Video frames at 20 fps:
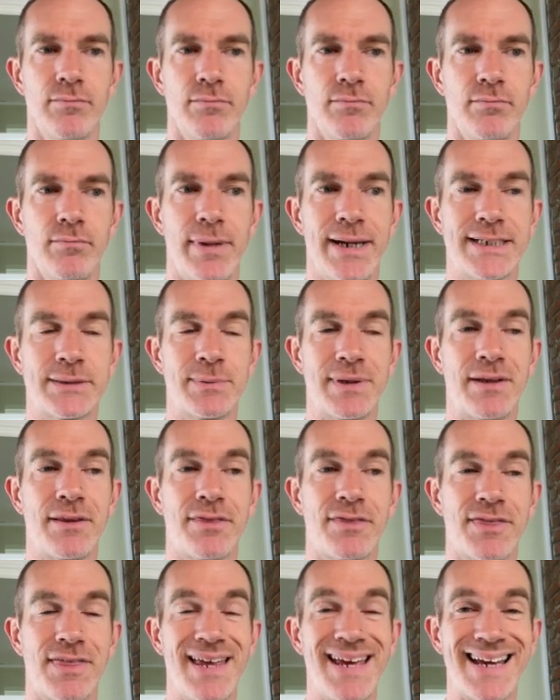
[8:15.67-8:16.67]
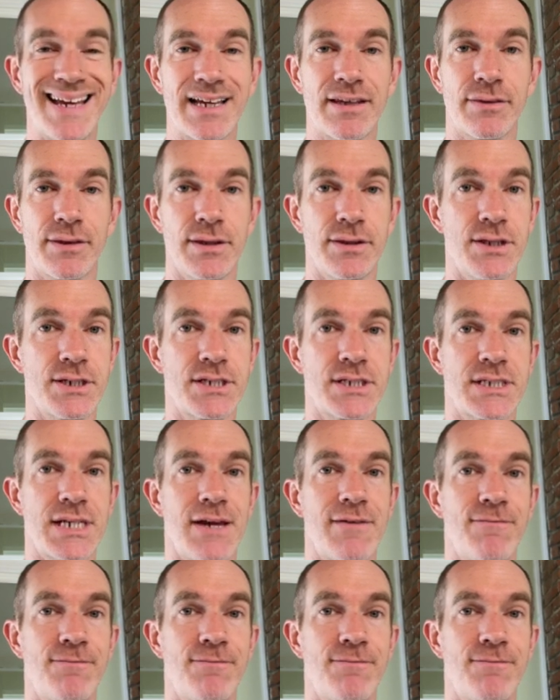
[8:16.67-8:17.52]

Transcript: makes me think that this is a